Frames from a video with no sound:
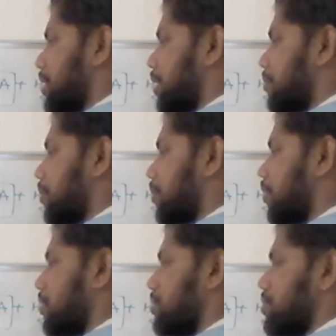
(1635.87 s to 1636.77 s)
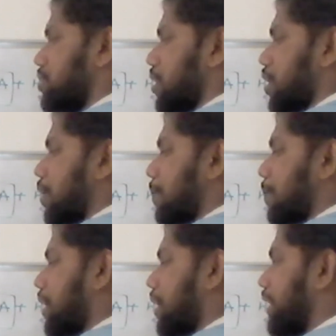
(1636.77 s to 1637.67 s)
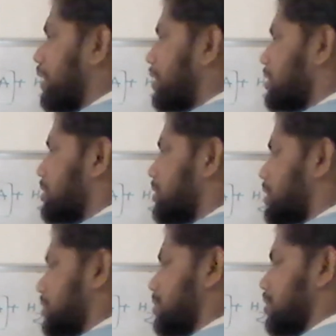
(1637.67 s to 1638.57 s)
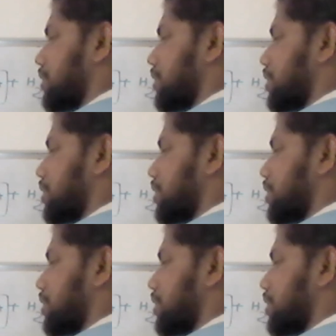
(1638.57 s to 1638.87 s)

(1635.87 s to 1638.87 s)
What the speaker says: 3 moles minus this